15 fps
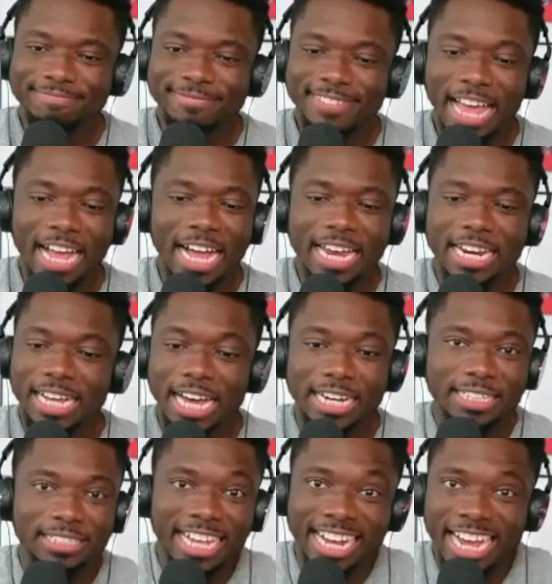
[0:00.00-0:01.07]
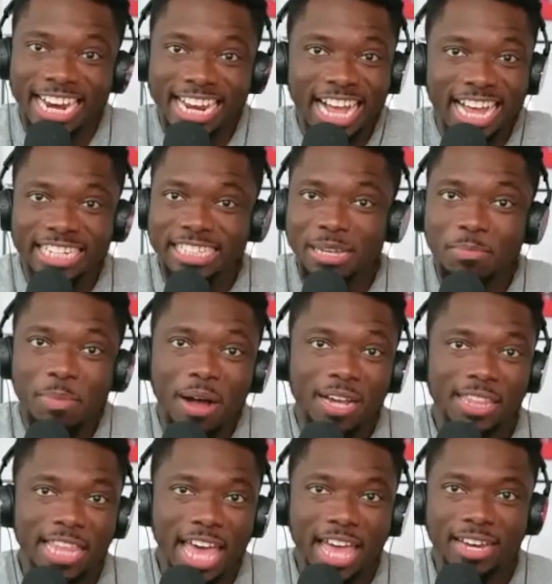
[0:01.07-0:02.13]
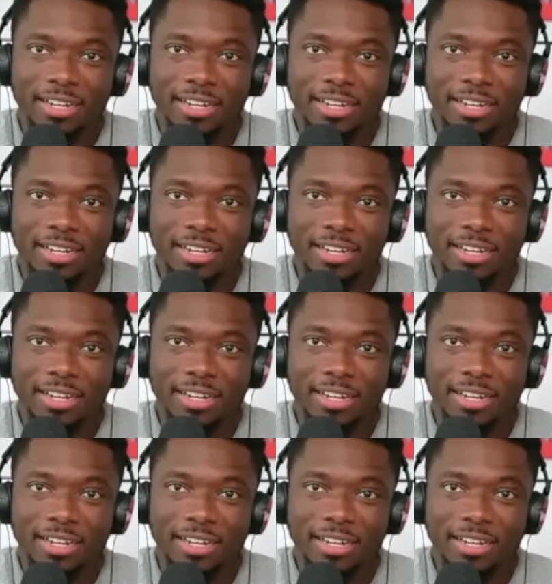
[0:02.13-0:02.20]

I gotta kind of I gotta kind of debunk that